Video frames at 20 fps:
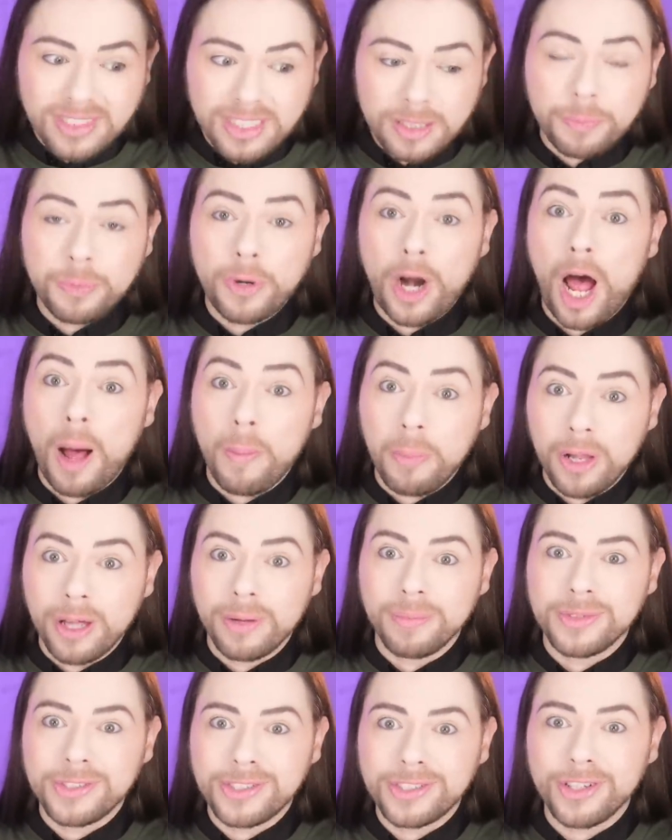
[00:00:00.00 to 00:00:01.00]
the
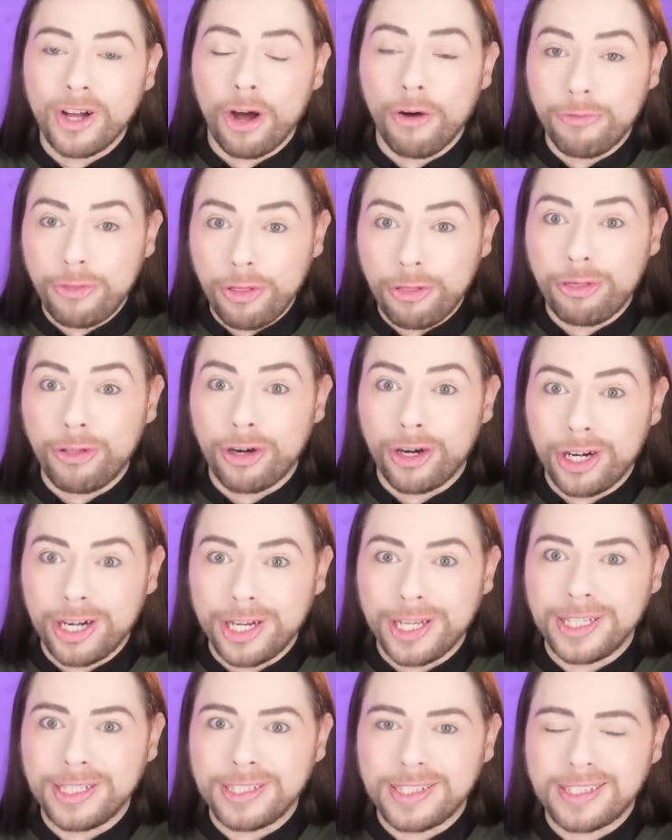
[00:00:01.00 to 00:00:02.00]
problems of the
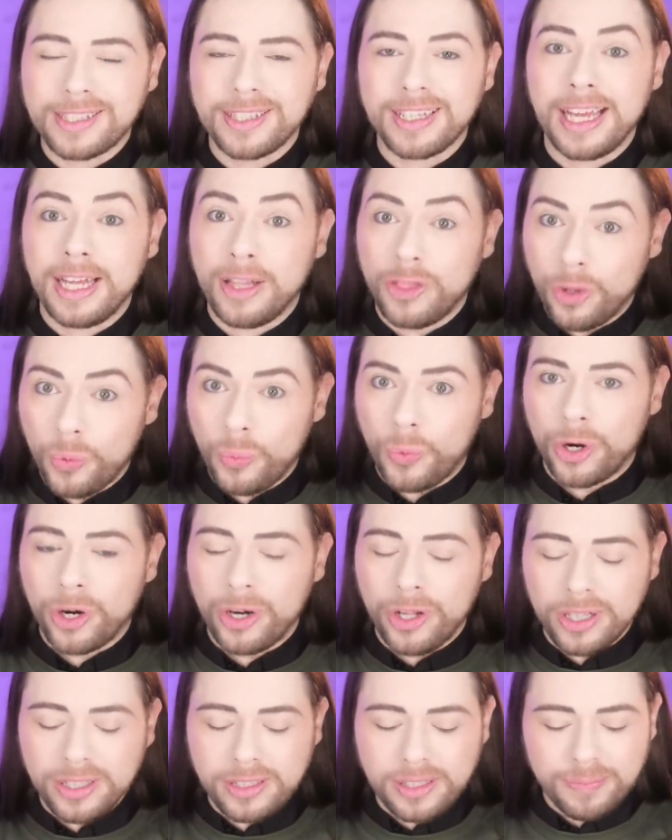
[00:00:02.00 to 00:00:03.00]
thirties in the
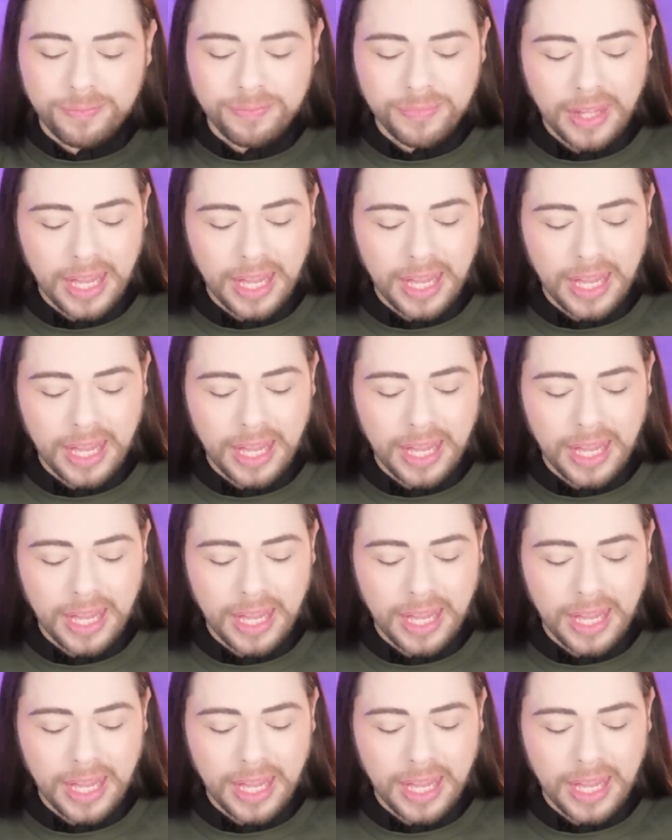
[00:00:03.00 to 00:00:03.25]
world,